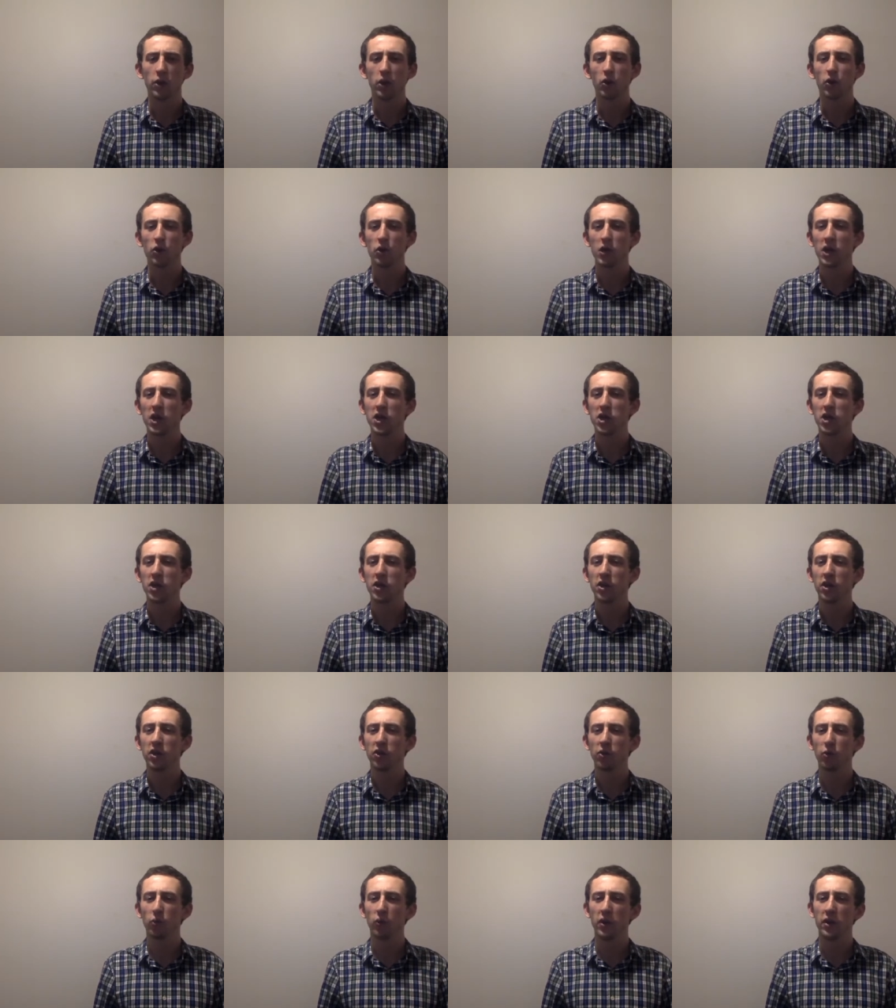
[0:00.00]

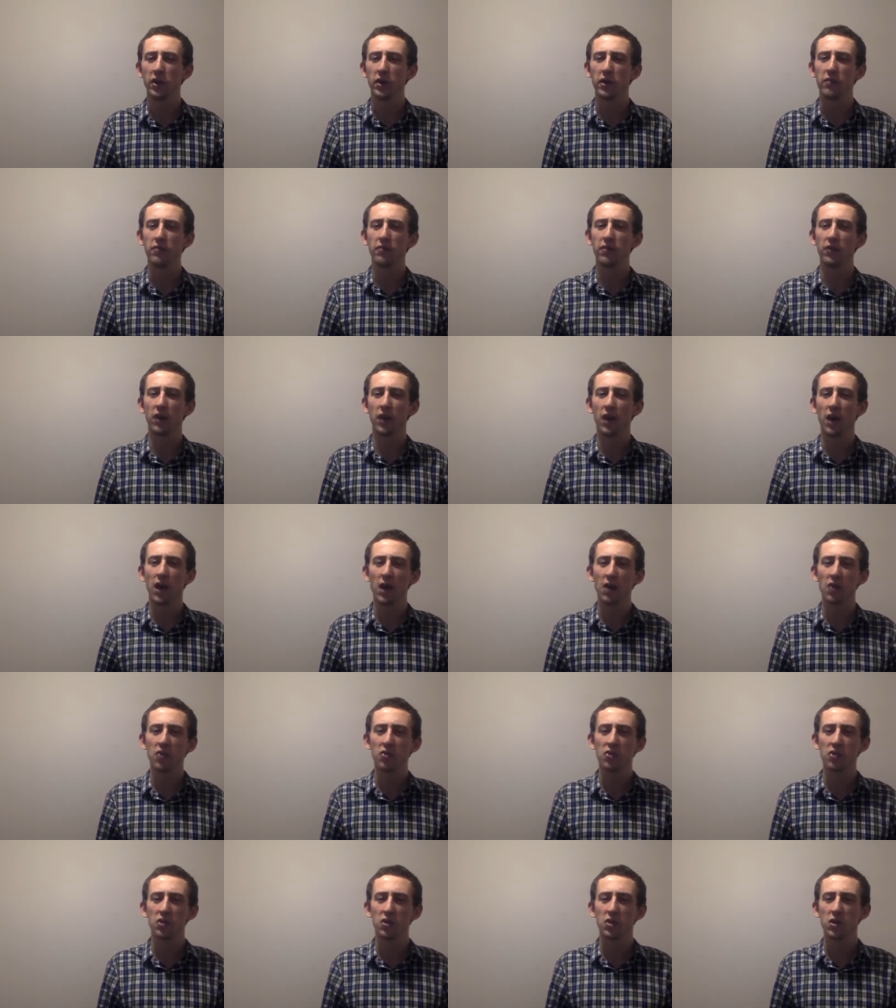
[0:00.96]
Creation is waiting for
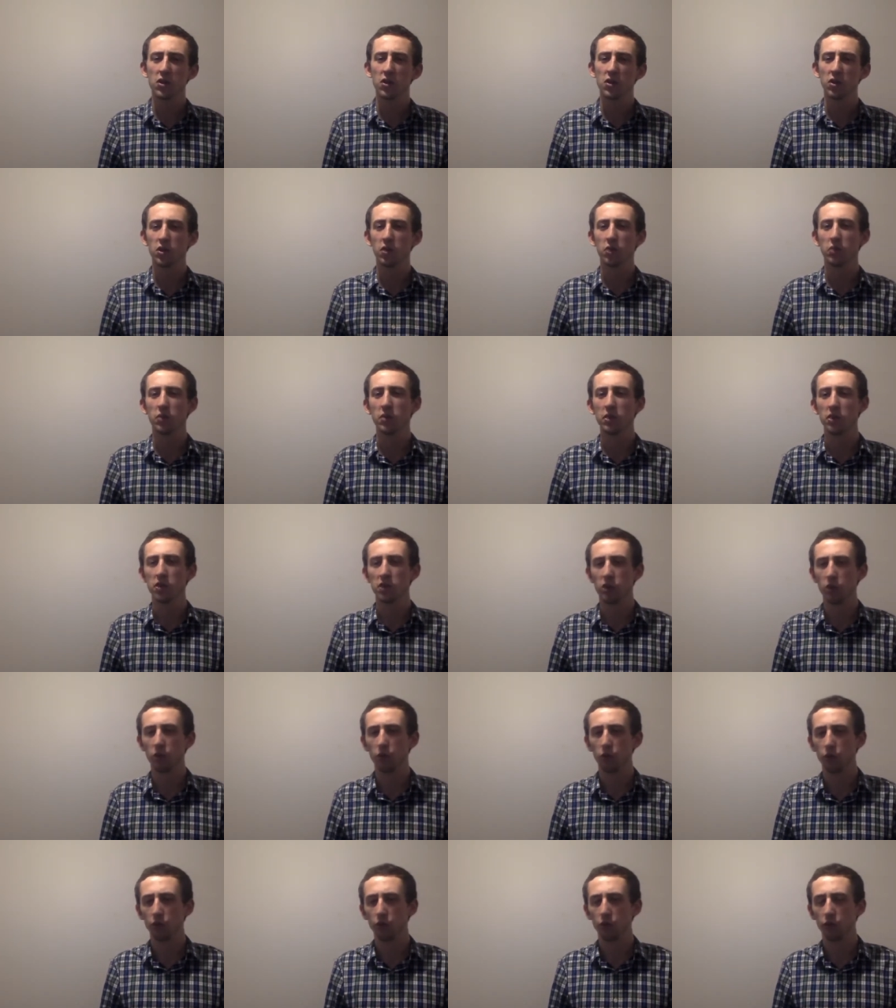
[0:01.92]
us to be
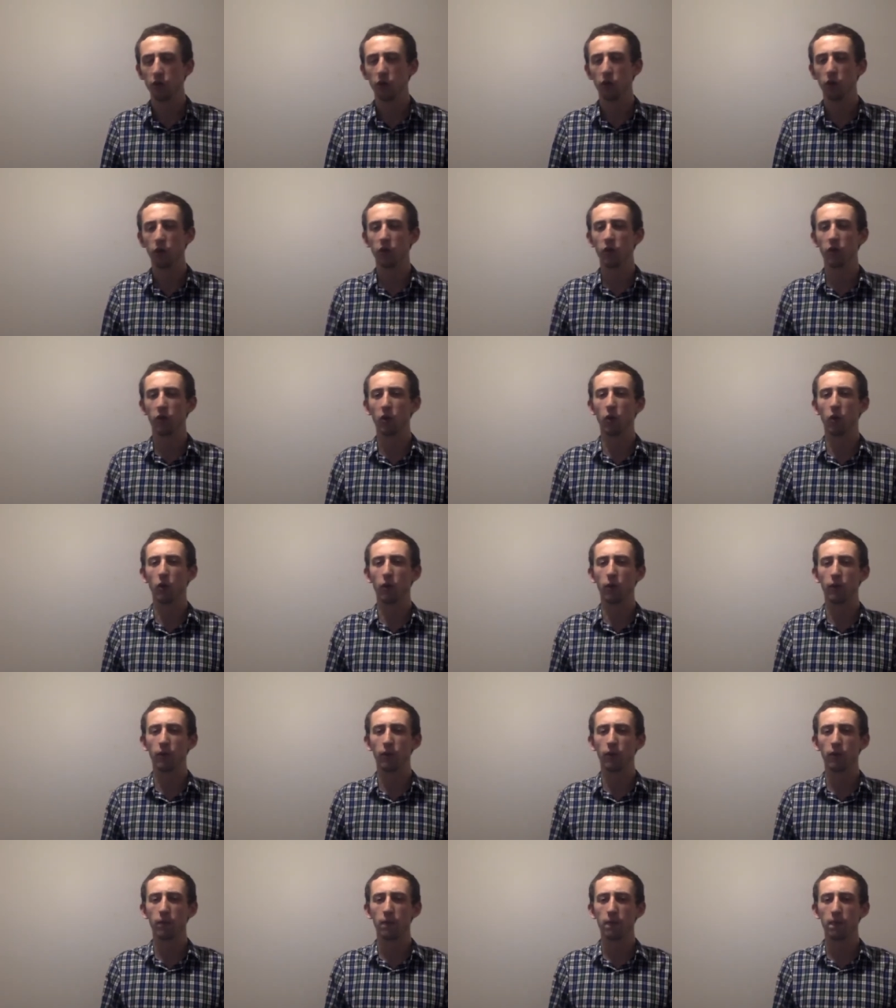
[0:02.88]
children of
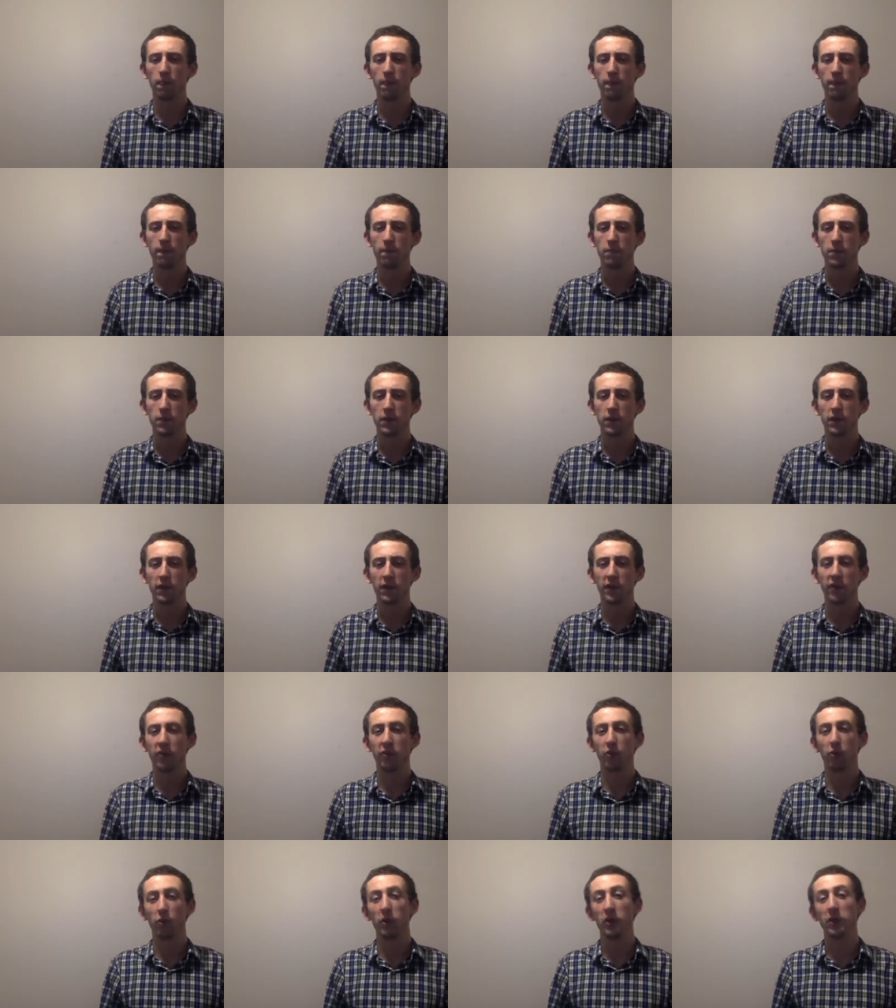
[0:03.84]
God
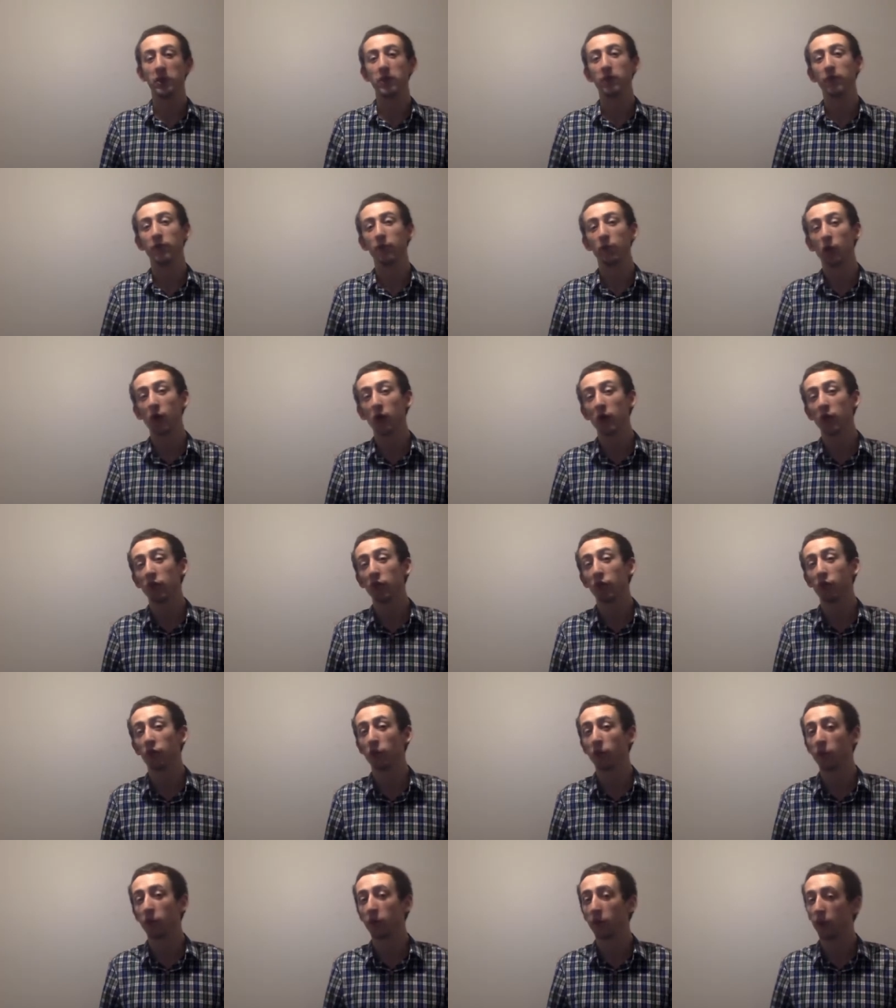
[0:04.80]
is waiting for
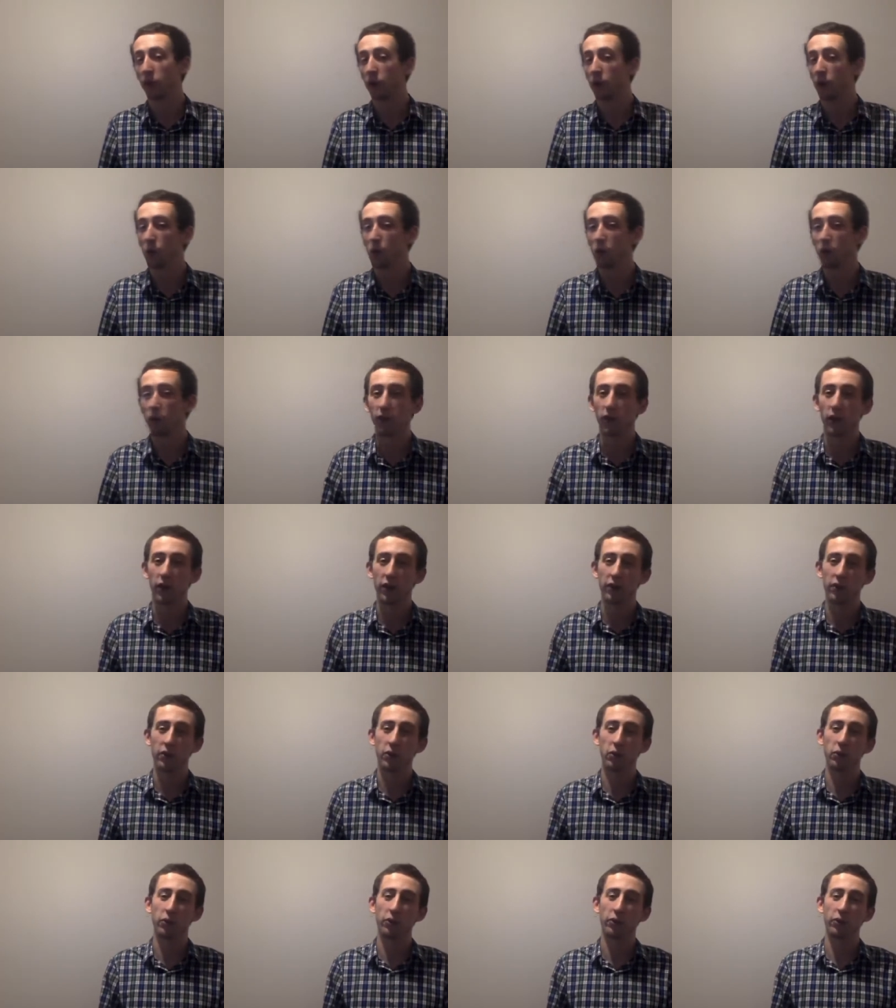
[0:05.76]
us to be
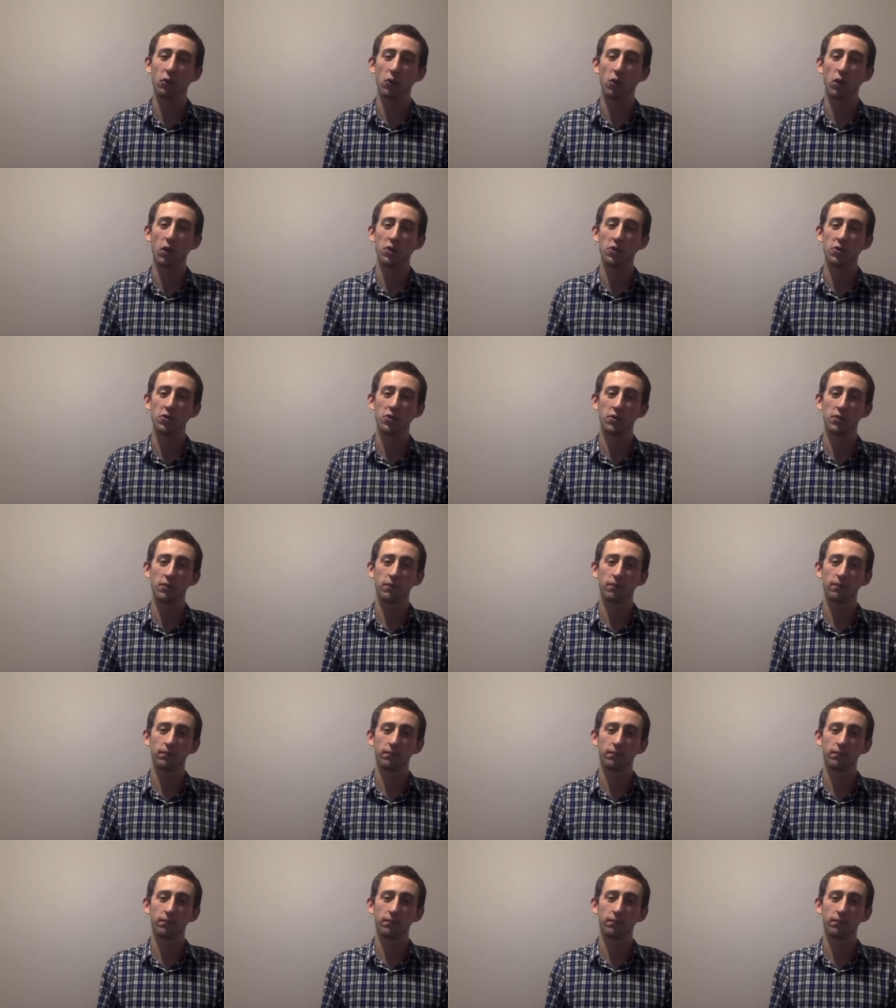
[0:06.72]
glorified with Christ.